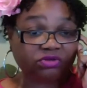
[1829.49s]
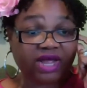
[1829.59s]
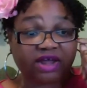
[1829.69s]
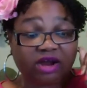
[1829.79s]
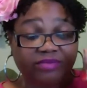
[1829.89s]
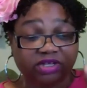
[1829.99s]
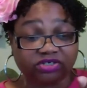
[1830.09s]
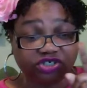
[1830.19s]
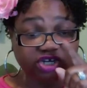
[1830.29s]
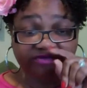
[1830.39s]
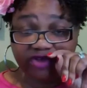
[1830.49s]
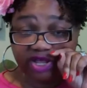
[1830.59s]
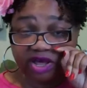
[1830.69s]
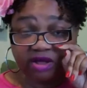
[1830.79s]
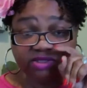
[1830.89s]
Like our mentorship
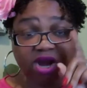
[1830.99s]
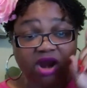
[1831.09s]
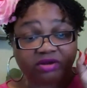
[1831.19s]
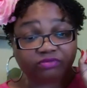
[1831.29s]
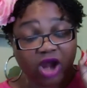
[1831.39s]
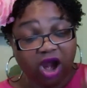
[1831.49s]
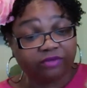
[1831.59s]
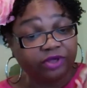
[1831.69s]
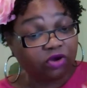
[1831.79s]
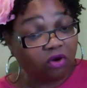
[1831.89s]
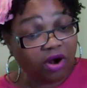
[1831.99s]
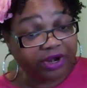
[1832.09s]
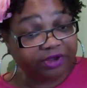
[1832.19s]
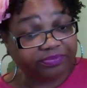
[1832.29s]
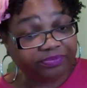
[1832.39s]
videos are, are recorded